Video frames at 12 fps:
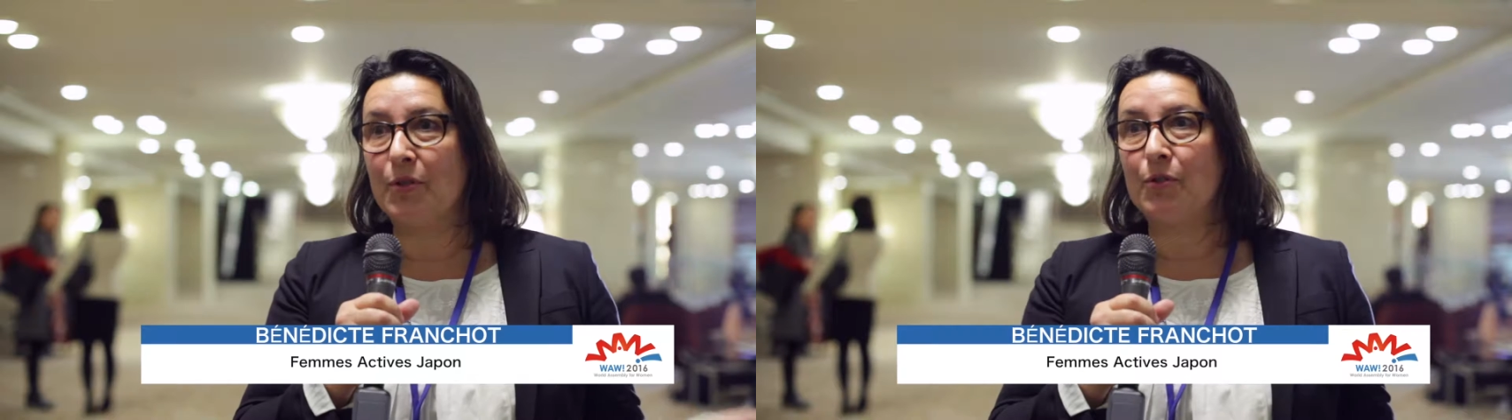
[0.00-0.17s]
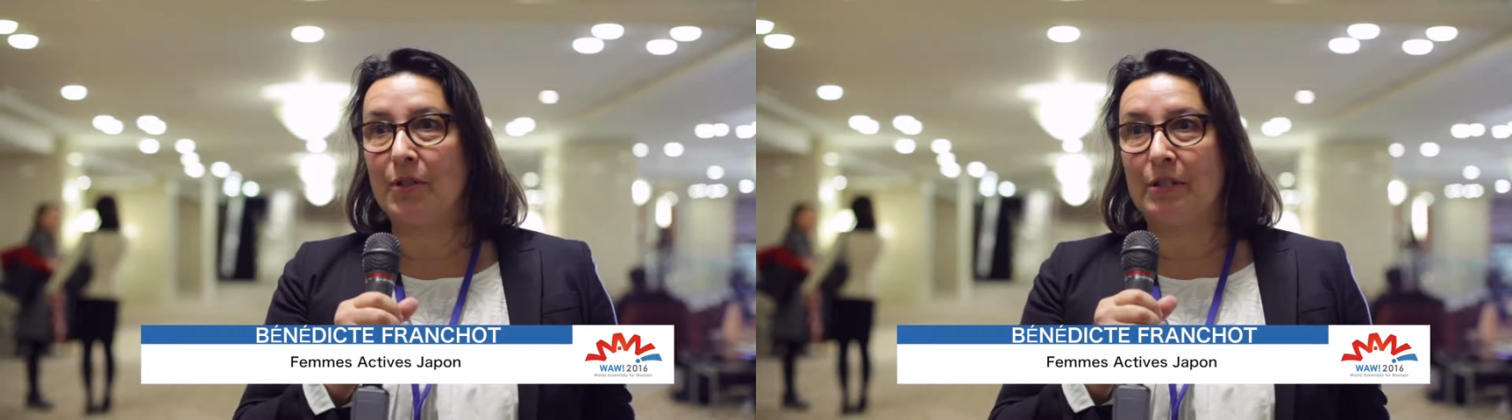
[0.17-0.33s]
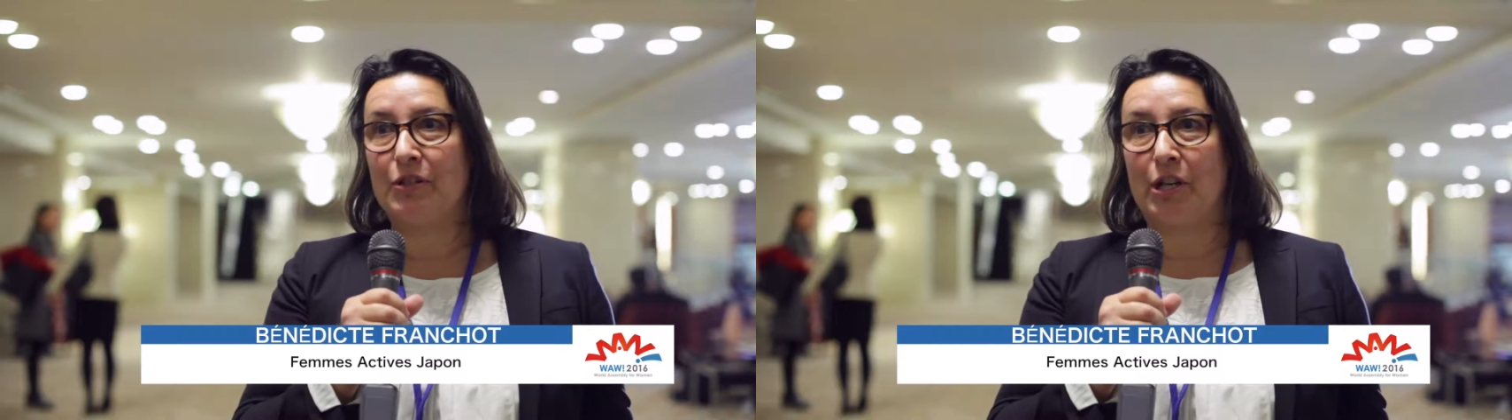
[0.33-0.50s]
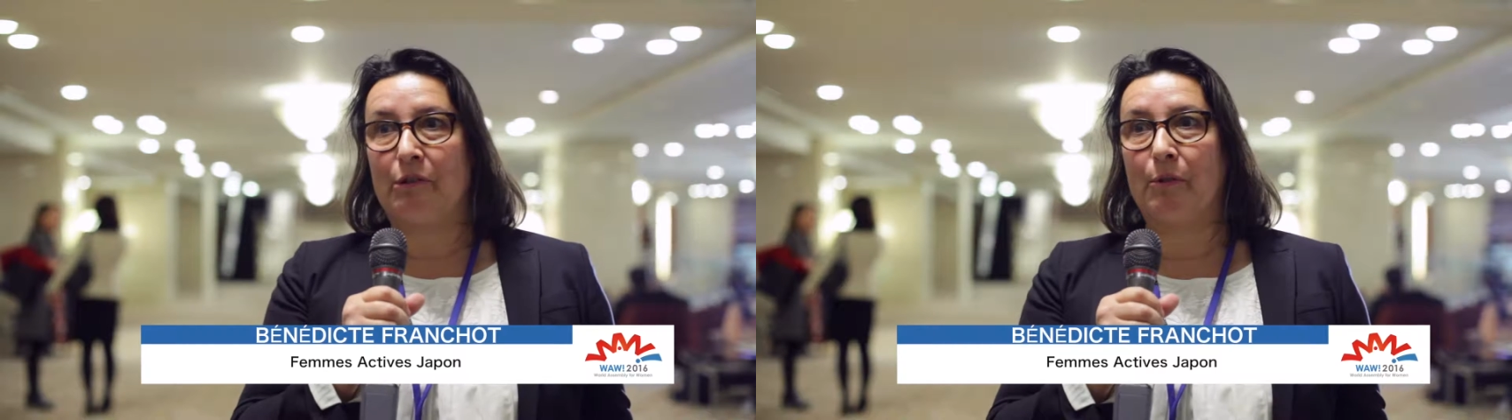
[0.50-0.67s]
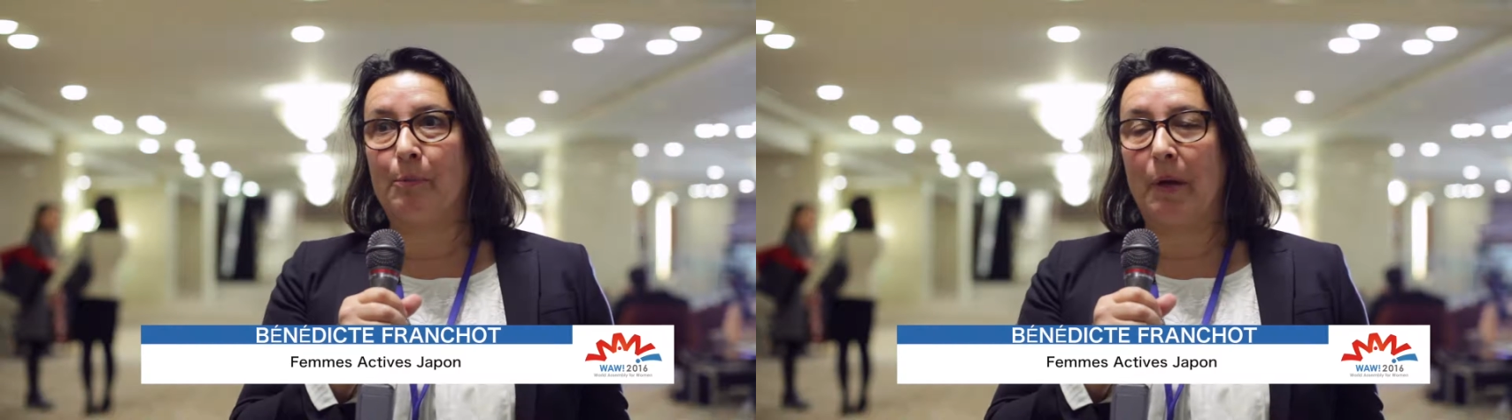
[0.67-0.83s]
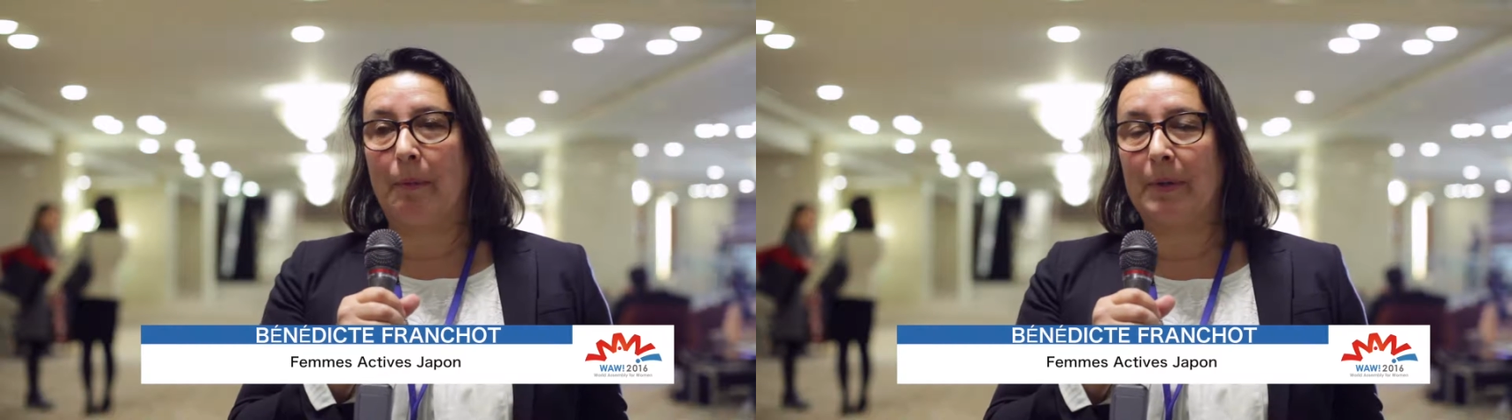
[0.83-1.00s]
to the general
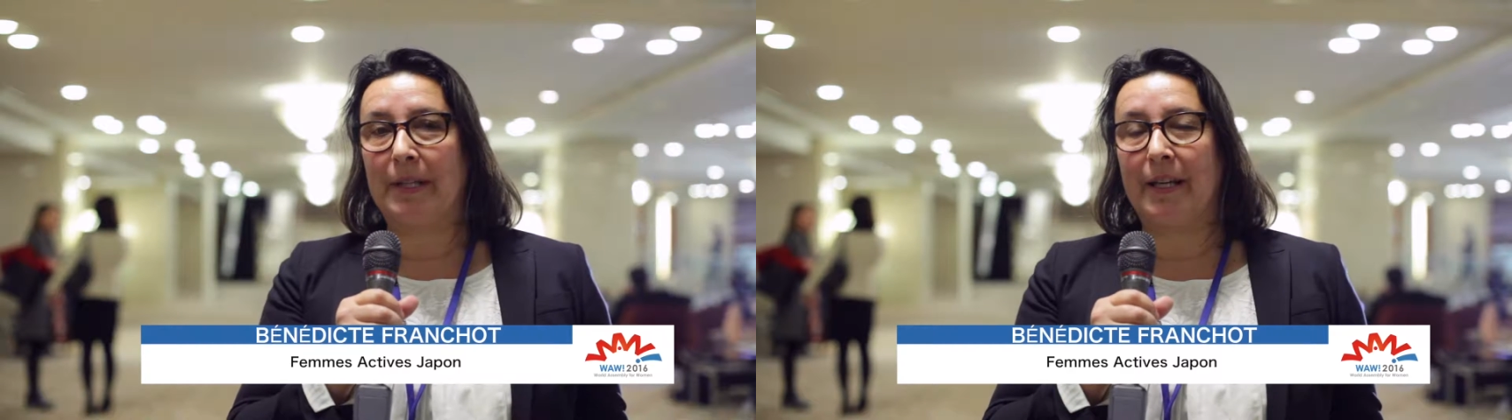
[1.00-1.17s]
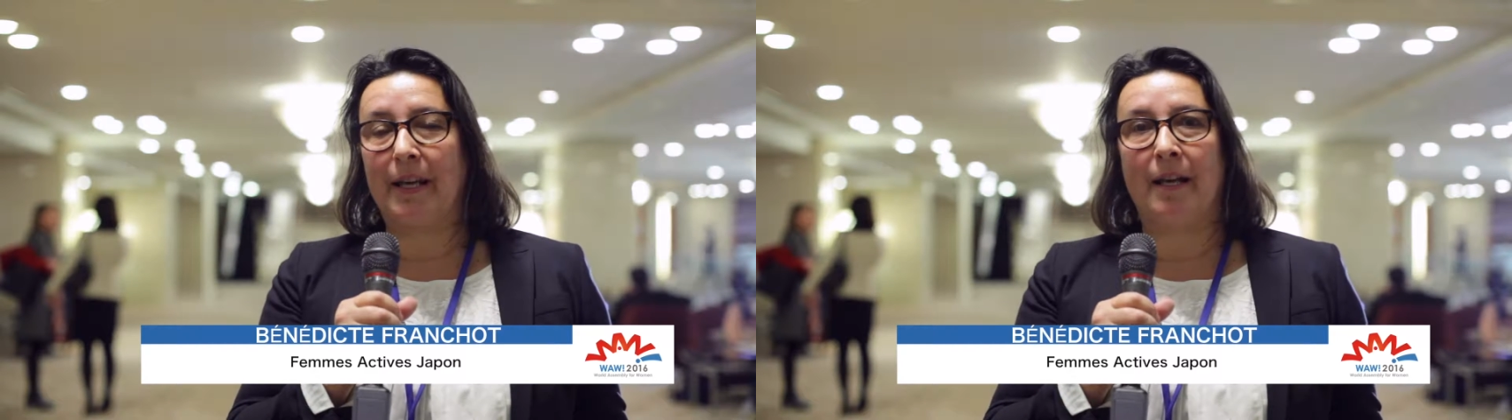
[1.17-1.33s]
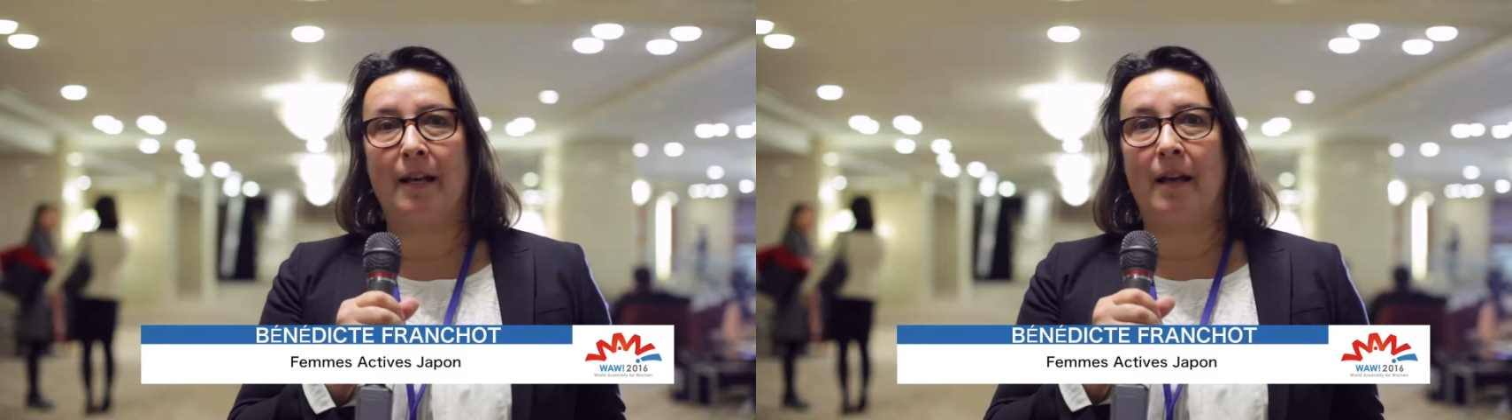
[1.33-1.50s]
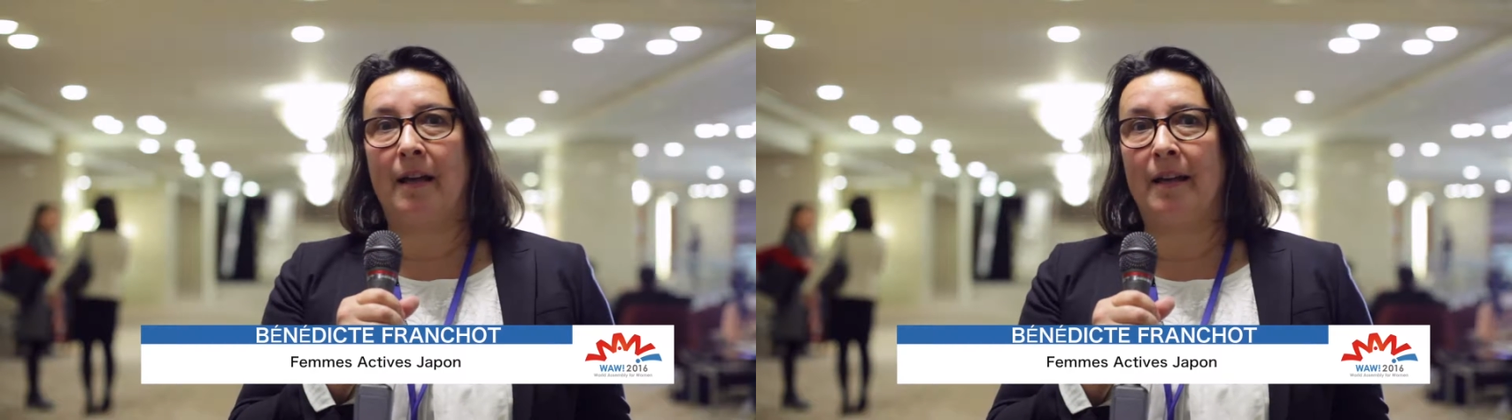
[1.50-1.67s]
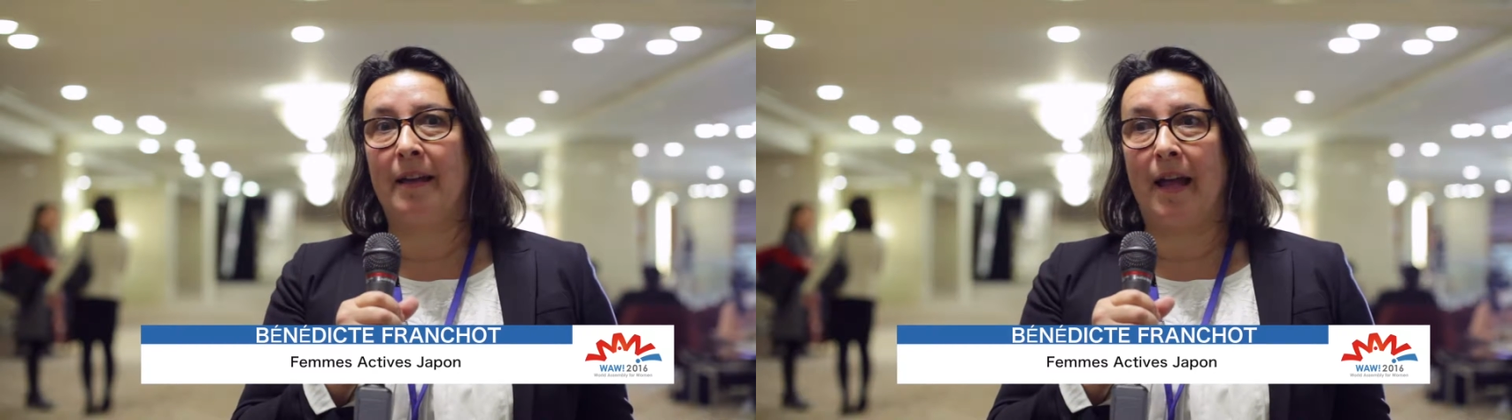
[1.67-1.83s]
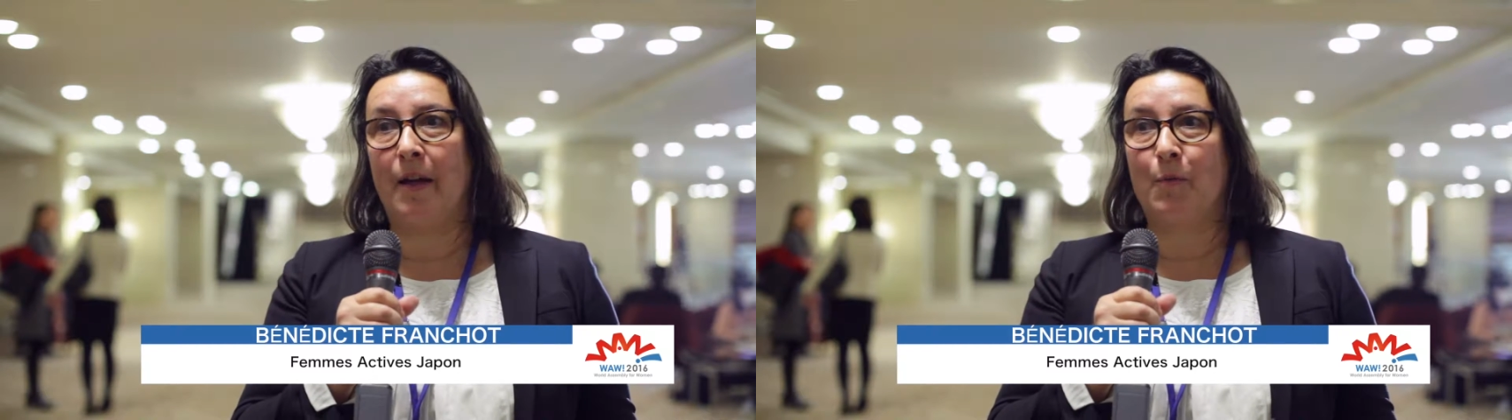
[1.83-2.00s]
public, and
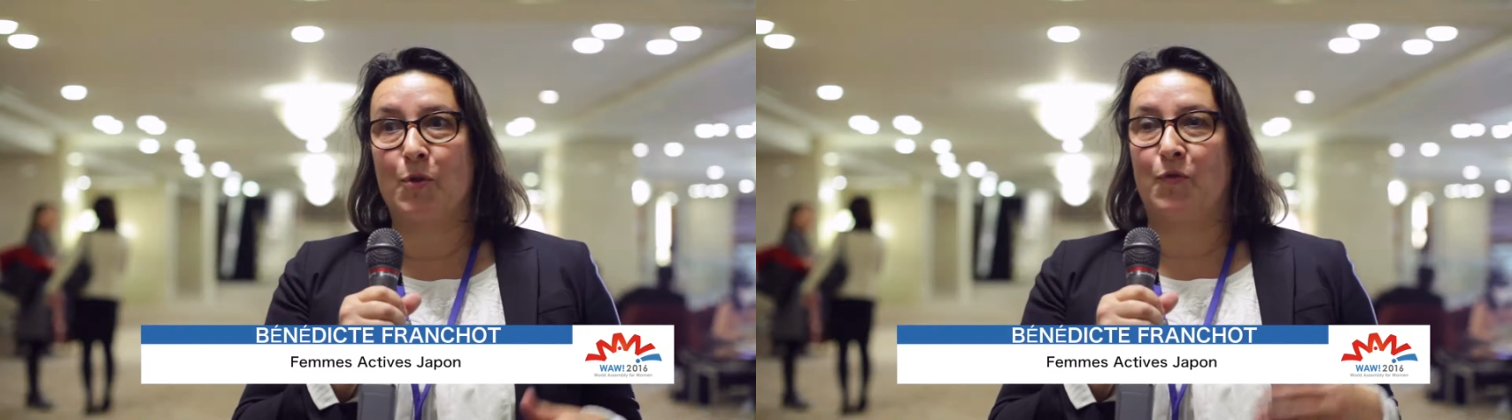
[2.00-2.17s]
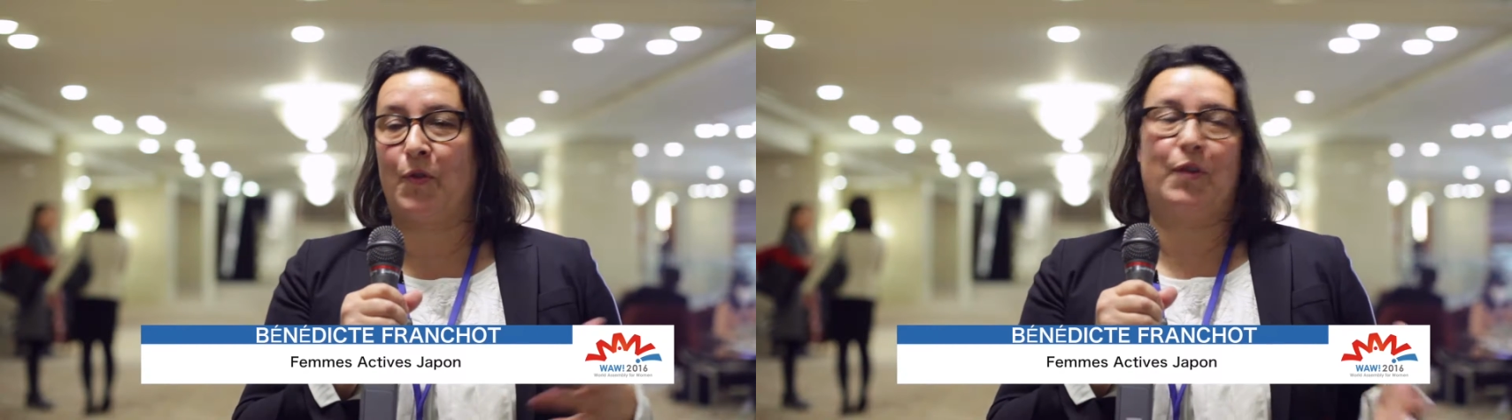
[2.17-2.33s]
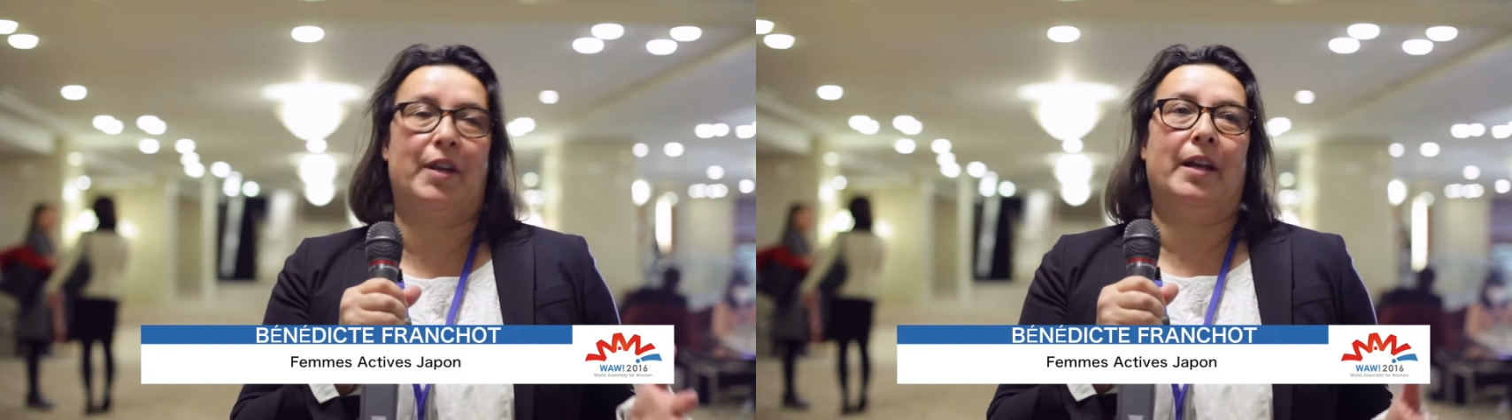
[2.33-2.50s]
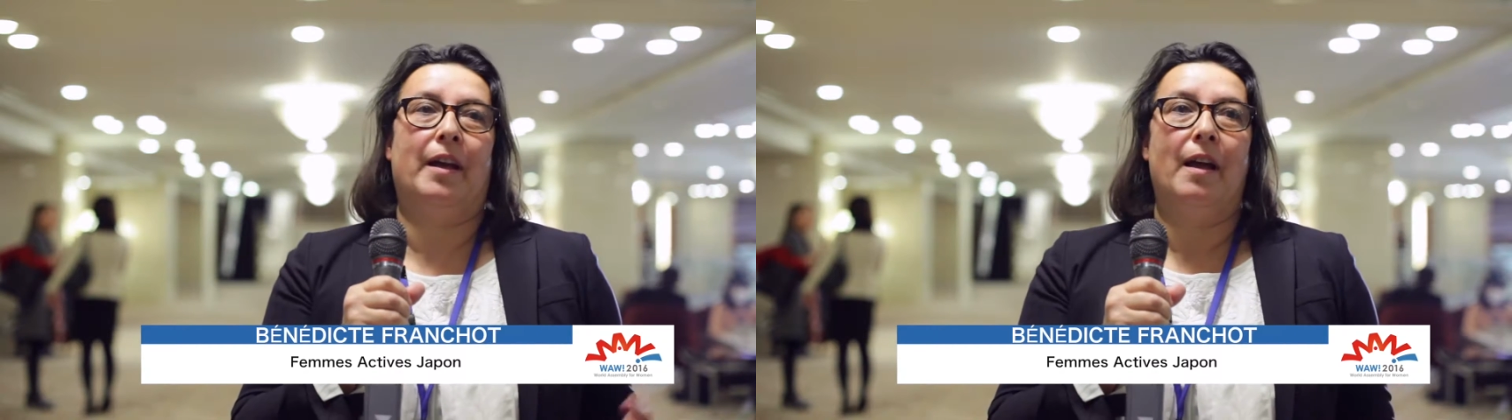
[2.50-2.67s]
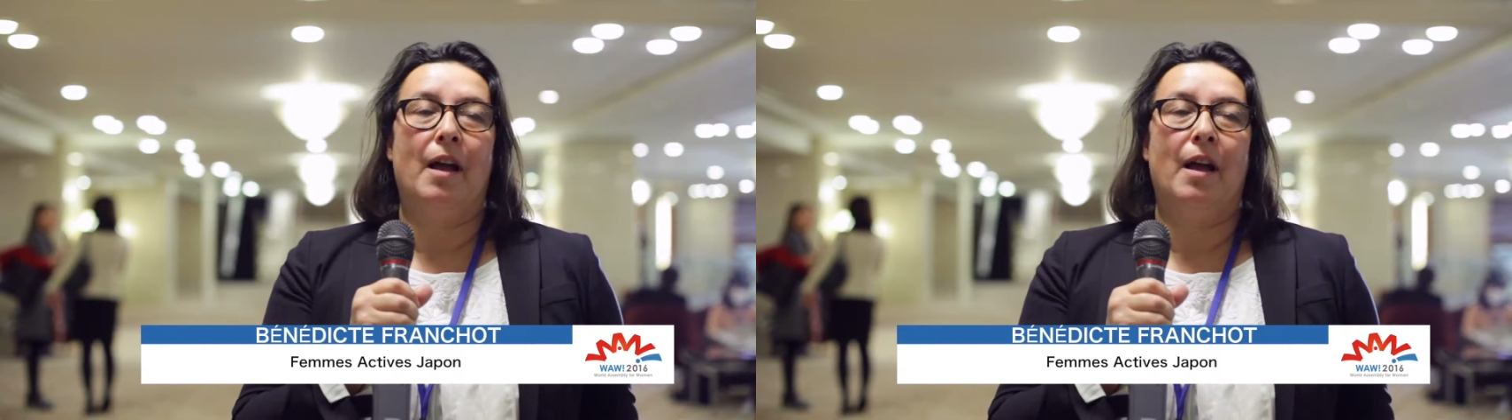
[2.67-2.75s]
I was very